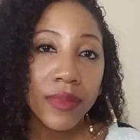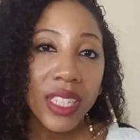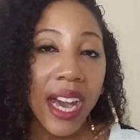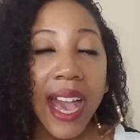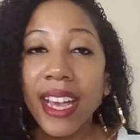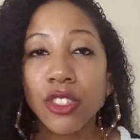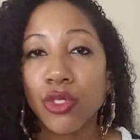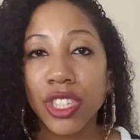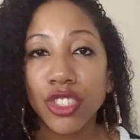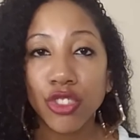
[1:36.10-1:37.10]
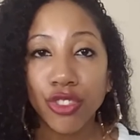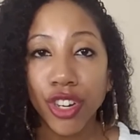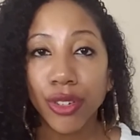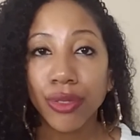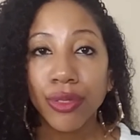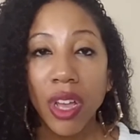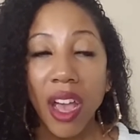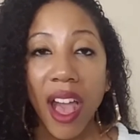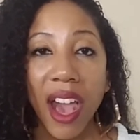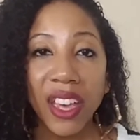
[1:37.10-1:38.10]
I had no control.
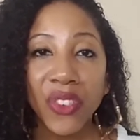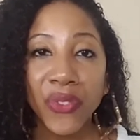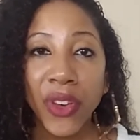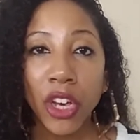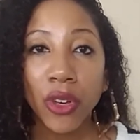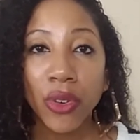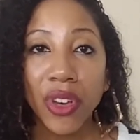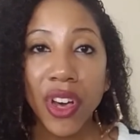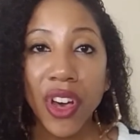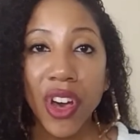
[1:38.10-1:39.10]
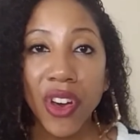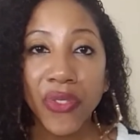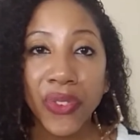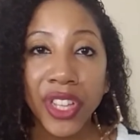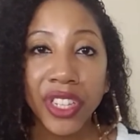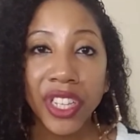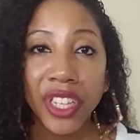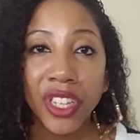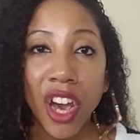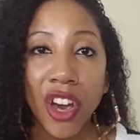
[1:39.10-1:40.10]
I felt a
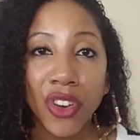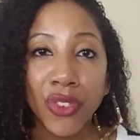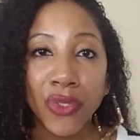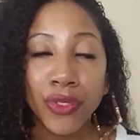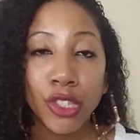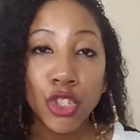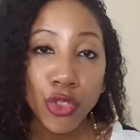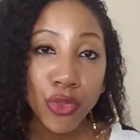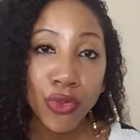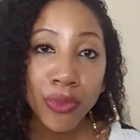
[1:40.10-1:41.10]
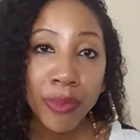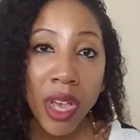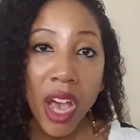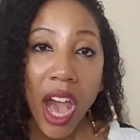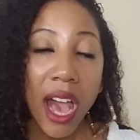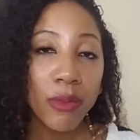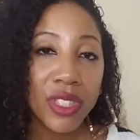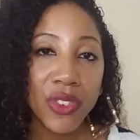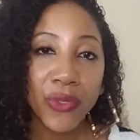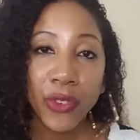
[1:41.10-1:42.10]
feeling of doom. I
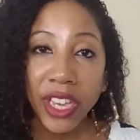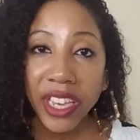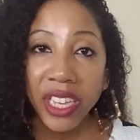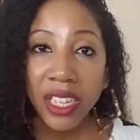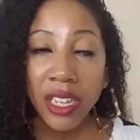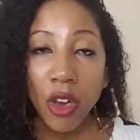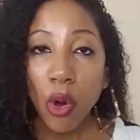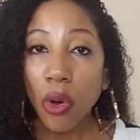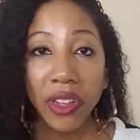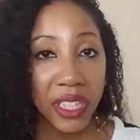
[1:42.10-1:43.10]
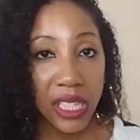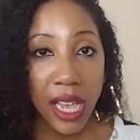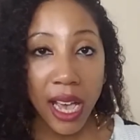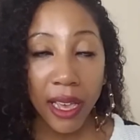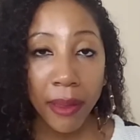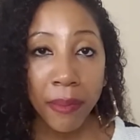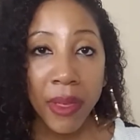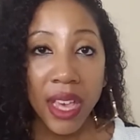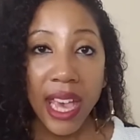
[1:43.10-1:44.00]
was afraid all the time.